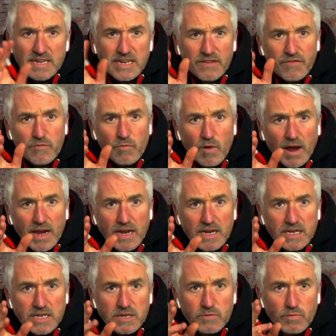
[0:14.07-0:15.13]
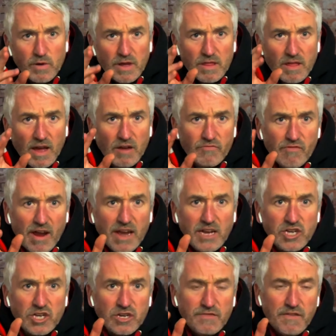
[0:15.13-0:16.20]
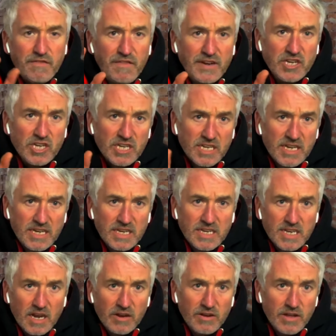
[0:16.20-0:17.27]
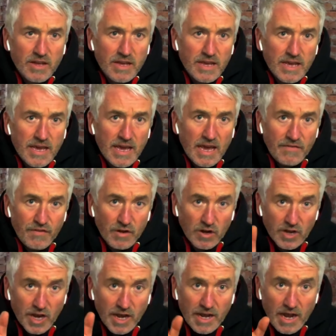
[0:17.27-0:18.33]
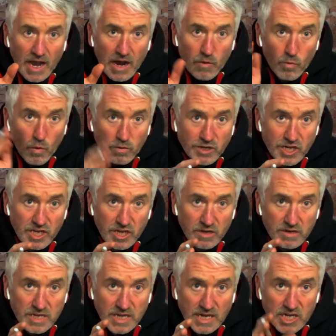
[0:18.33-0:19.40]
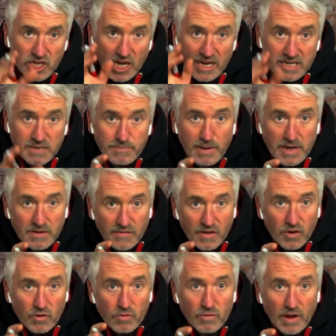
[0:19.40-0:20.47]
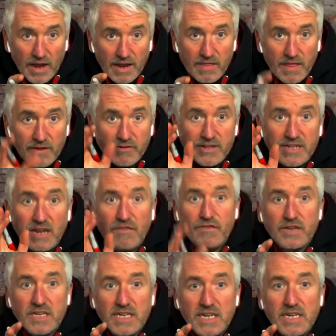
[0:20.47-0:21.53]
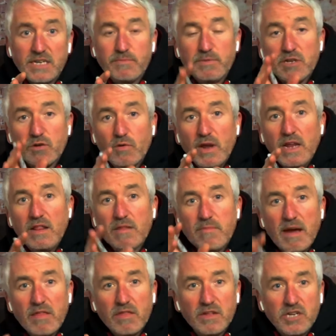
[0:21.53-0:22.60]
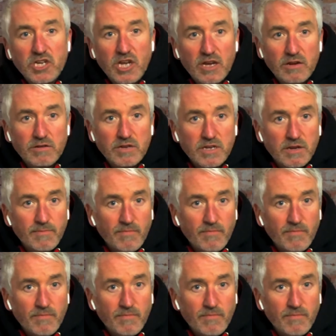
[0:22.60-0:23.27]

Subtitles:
different ways with a range of efficiencies. So, if you're looking at water usage and speed of cooling, there are differences between the methods used.